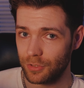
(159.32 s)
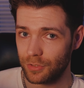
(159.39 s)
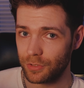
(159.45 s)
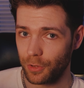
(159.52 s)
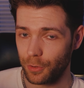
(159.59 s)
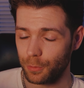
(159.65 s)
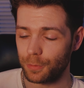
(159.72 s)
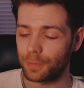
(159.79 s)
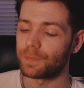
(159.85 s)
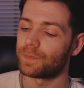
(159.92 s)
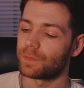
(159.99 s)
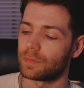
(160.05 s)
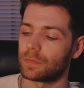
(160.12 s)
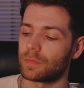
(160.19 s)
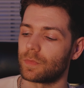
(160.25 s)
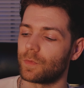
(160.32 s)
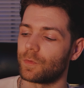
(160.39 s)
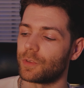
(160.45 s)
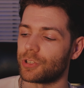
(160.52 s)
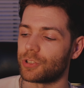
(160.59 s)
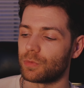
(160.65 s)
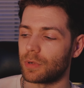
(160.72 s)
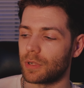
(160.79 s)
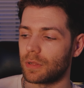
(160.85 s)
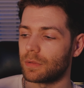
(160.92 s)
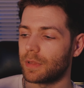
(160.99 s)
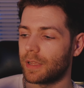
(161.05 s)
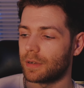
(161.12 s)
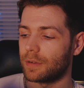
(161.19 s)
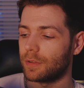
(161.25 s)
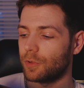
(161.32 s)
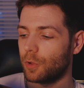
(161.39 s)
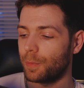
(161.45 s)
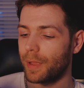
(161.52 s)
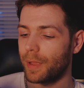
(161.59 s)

so visual and so